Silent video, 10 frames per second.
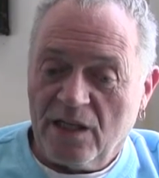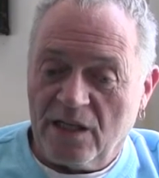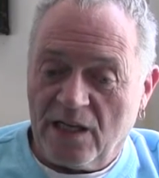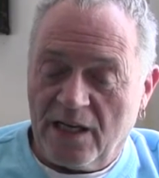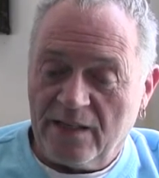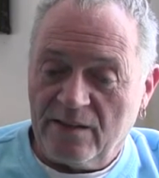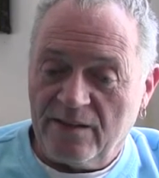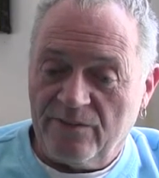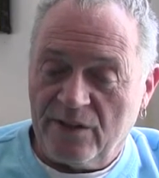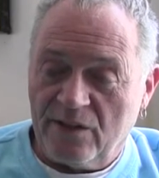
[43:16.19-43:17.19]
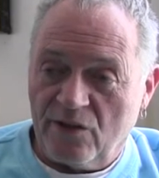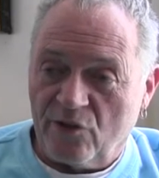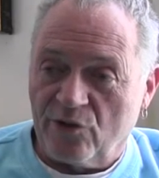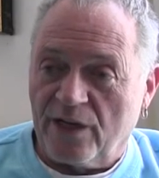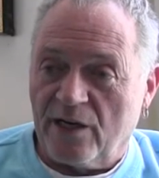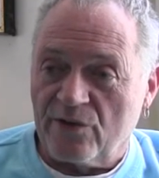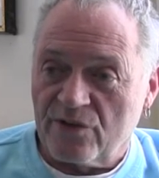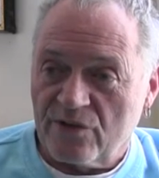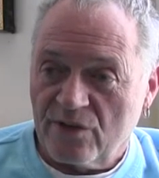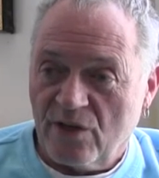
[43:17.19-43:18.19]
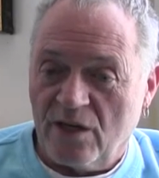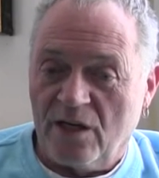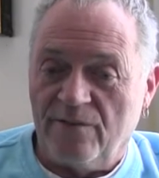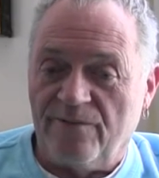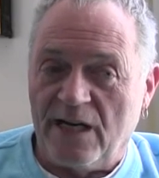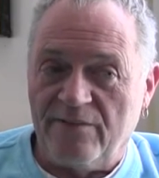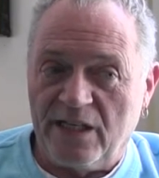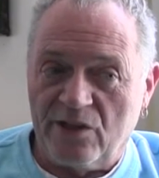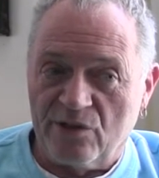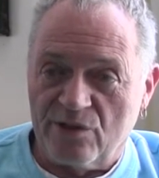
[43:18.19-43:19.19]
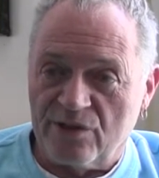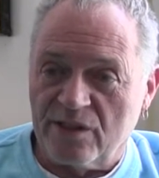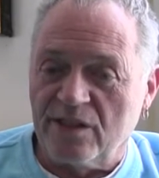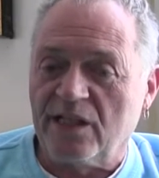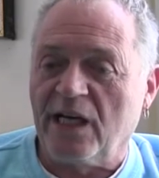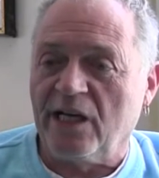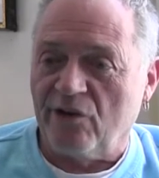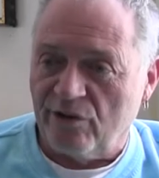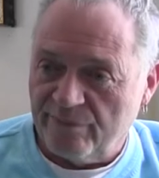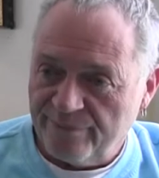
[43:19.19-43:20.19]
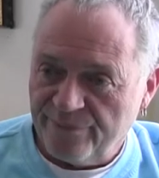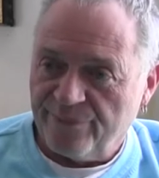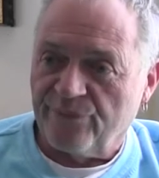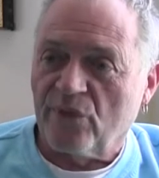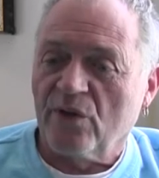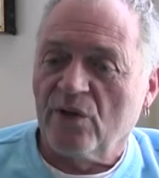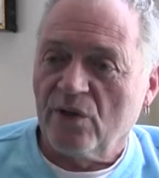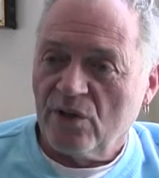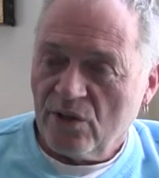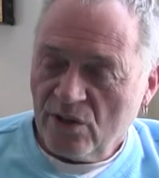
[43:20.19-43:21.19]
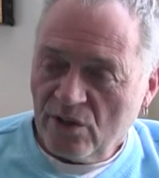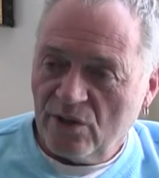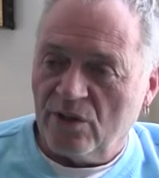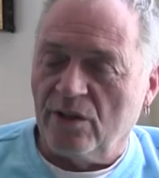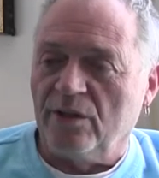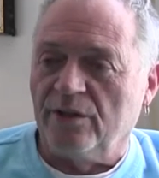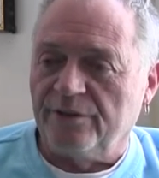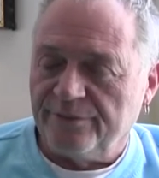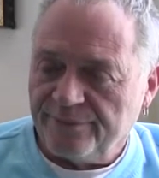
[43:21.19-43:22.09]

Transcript: and I live in the third house on five acres indicator. Uh-huh. okay.